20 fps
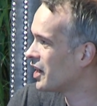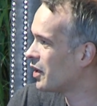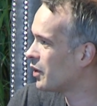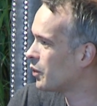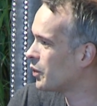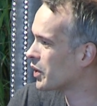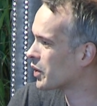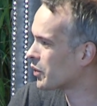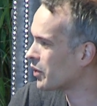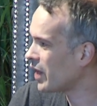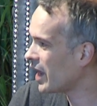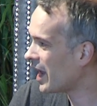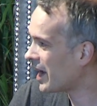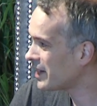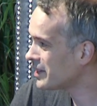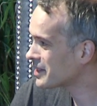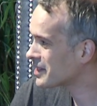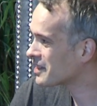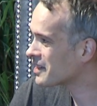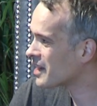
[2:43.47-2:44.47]
We
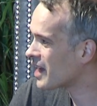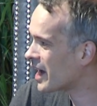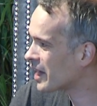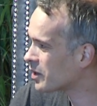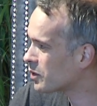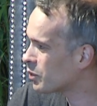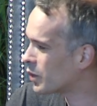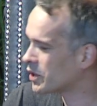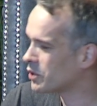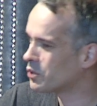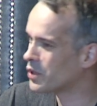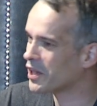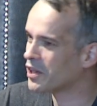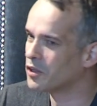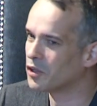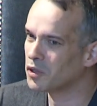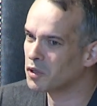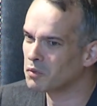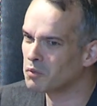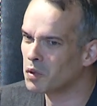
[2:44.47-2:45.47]
realized that what we had
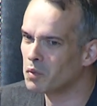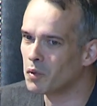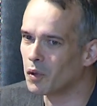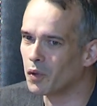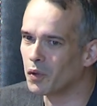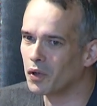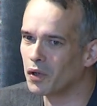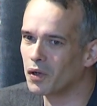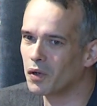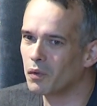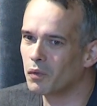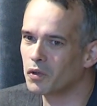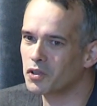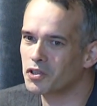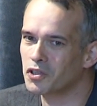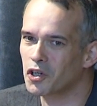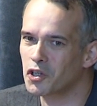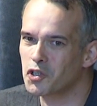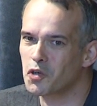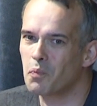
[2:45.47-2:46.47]
done on mobile was
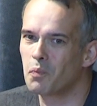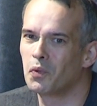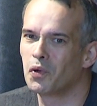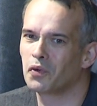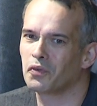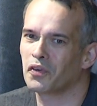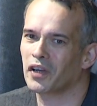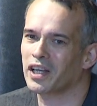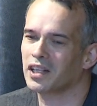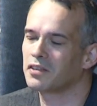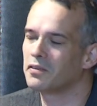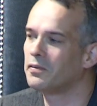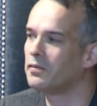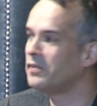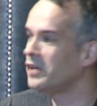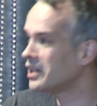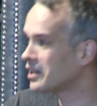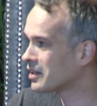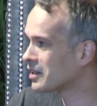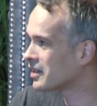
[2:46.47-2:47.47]
such a perfect
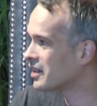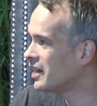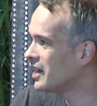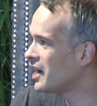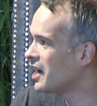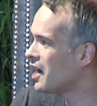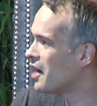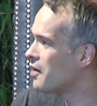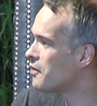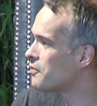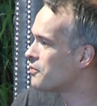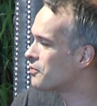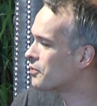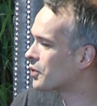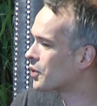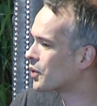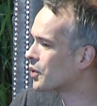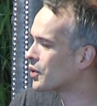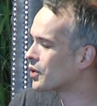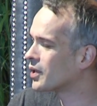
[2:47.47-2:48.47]
fit
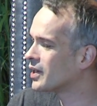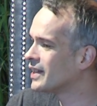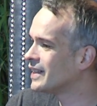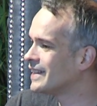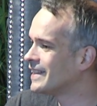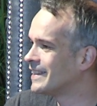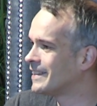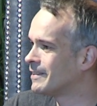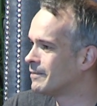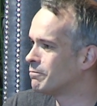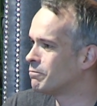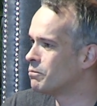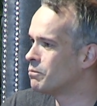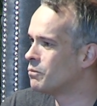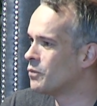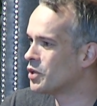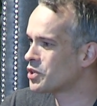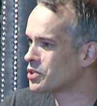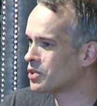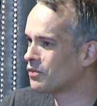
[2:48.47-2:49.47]
for
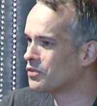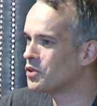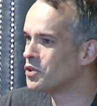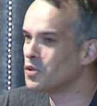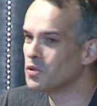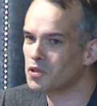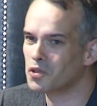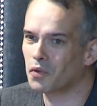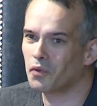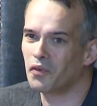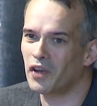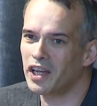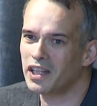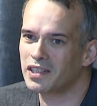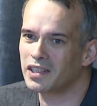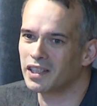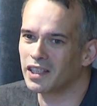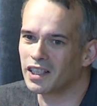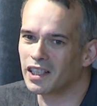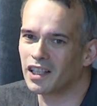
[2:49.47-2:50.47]
most of the
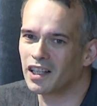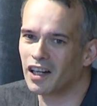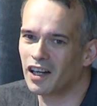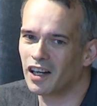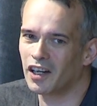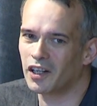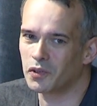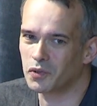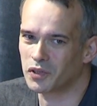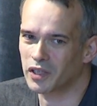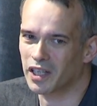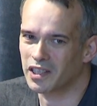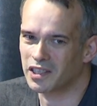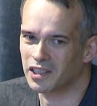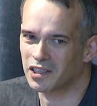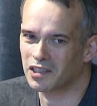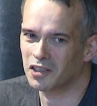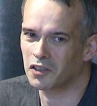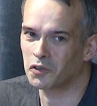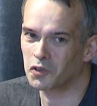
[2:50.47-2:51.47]
user-facing use
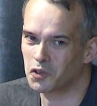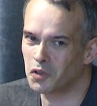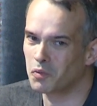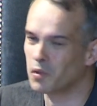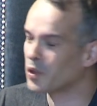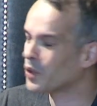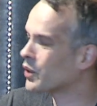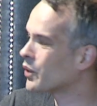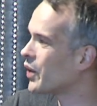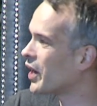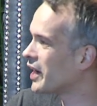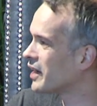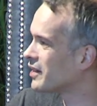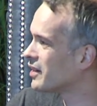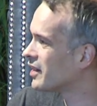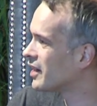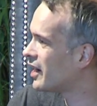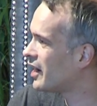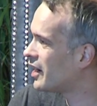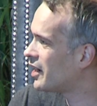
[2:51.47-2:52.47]
cases, consumer-grade
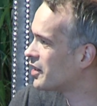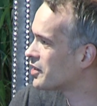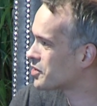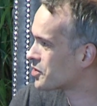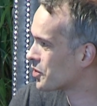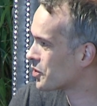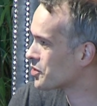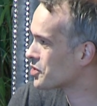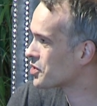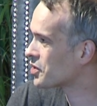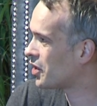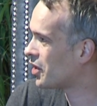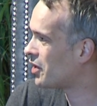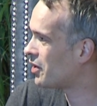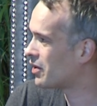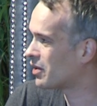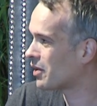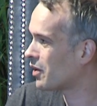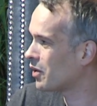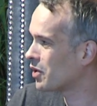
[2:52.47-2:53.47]
search
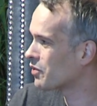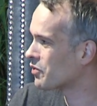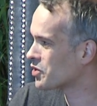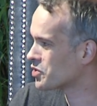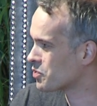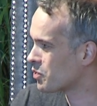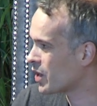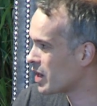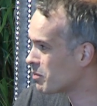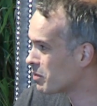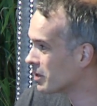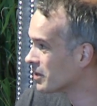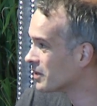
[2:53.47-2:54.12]
all over the web.